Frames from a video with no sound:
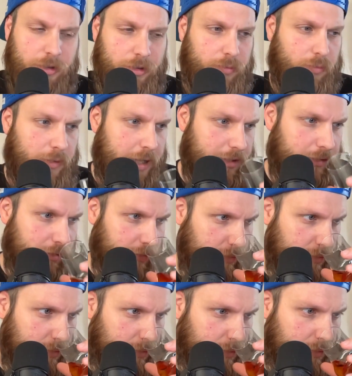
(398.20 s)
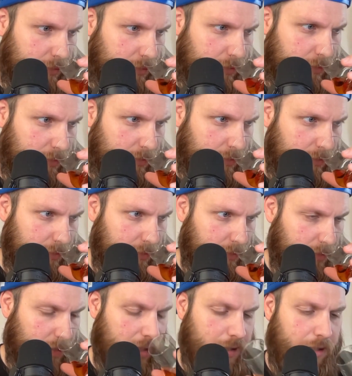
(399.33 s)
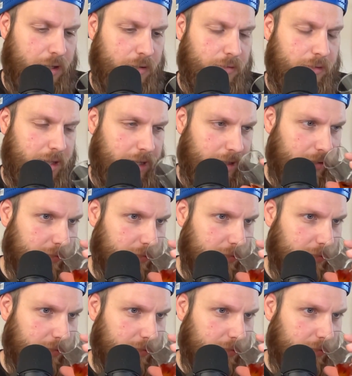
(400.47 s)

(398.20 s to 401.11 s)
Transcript: rich on the nose there.